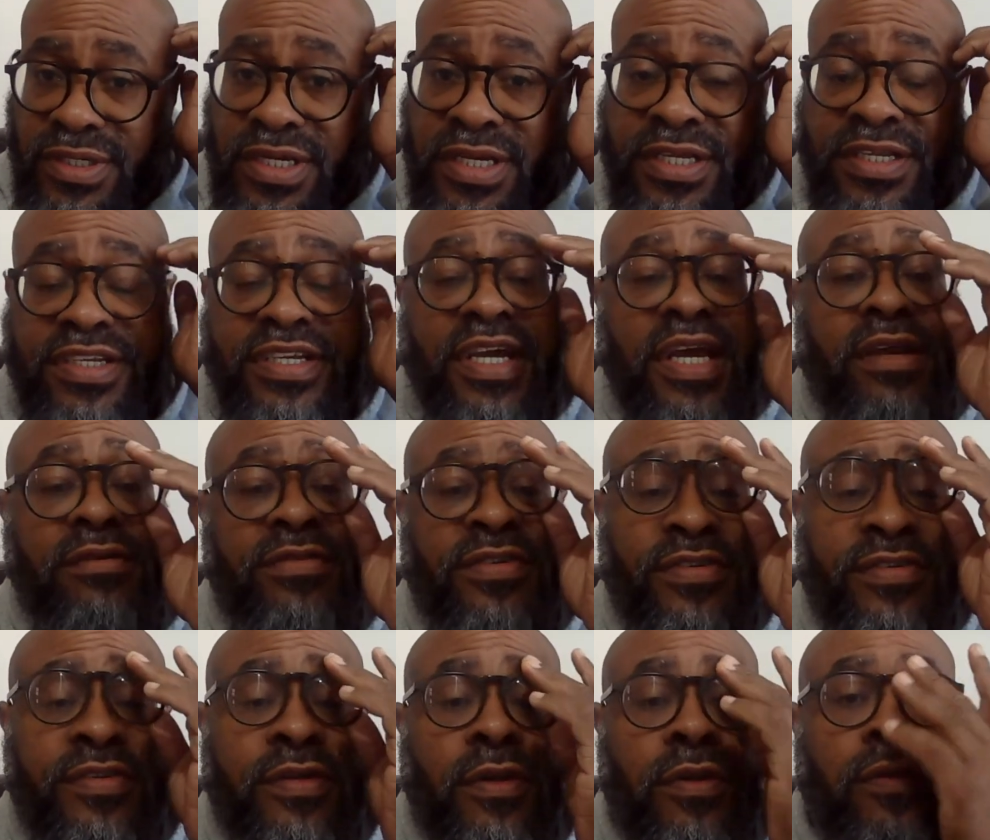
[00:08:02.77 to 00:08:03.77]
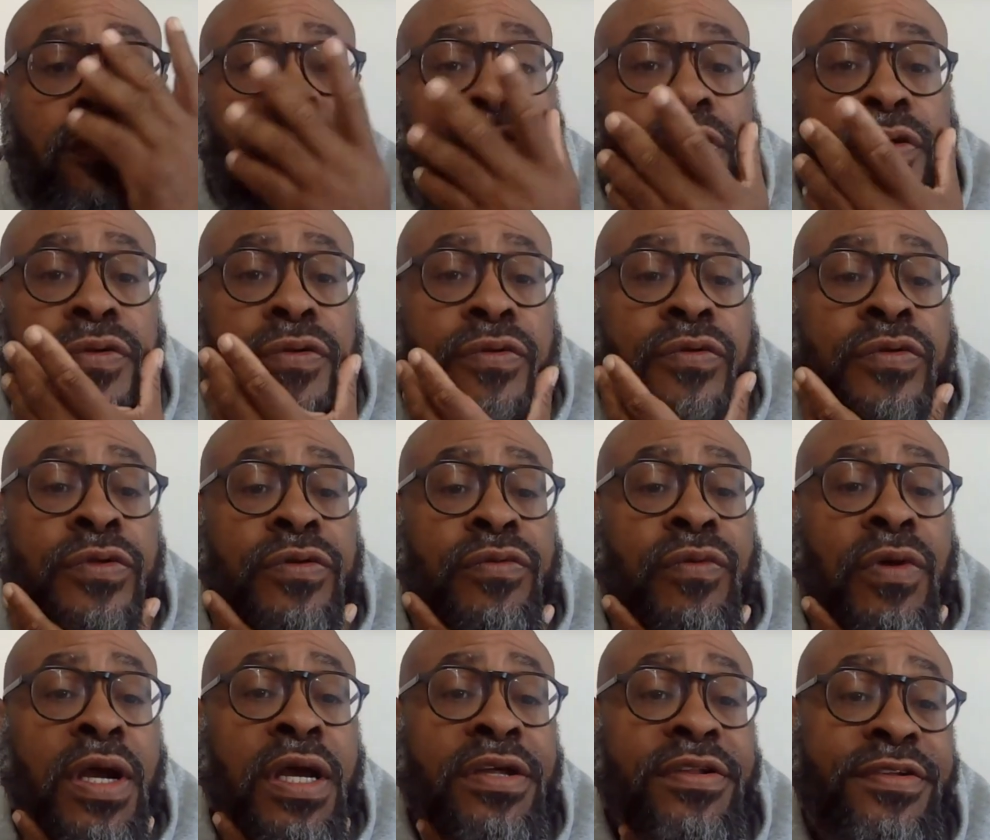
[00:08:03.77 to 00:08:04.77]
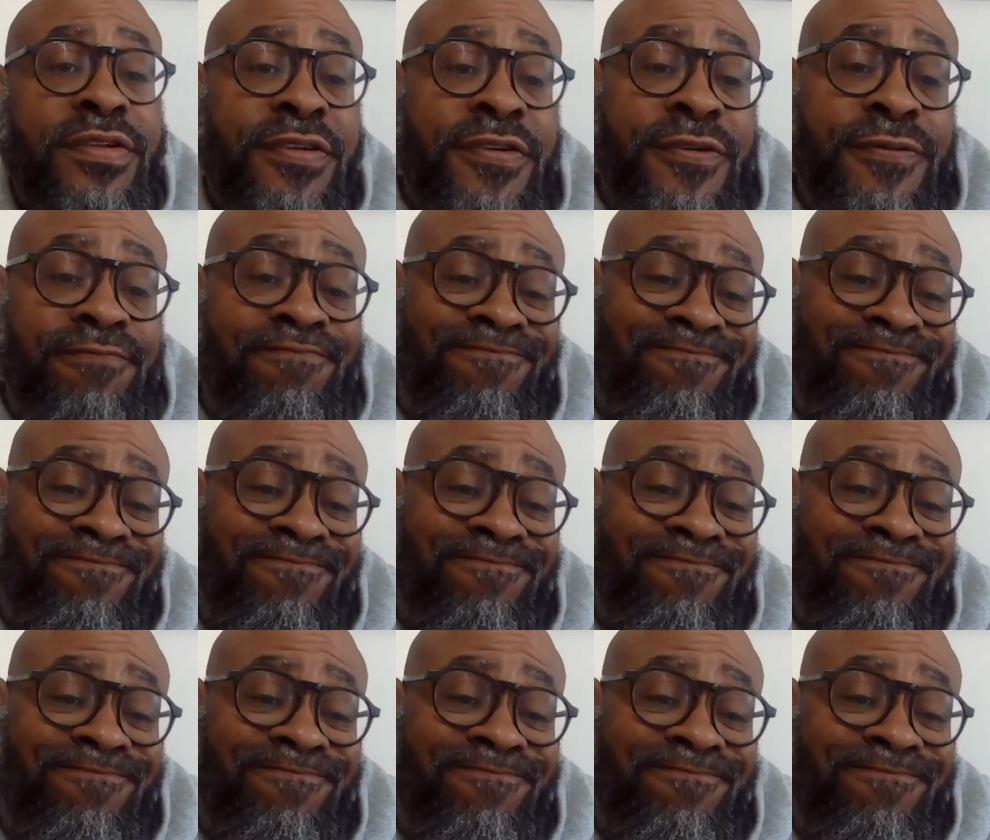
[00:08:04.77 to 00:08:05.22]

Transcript: and James is still on the on the roster.